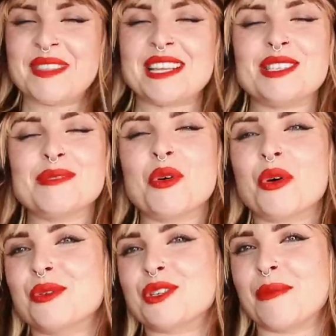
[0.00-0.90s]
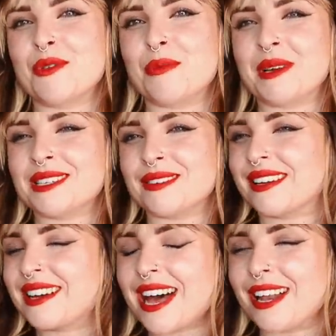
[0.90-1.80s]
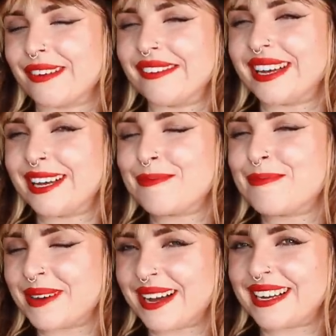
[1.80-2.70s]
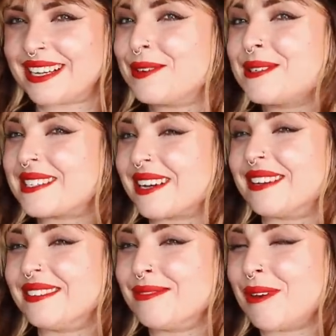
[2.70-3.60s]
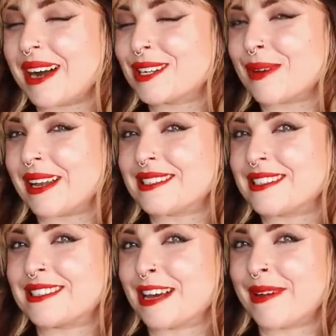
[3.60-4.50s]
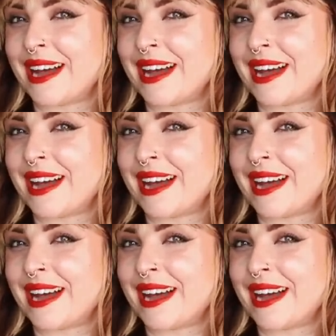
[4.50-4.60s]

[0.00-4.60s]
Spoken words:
This is more autumnal because of the color of it, but it also works well as a summer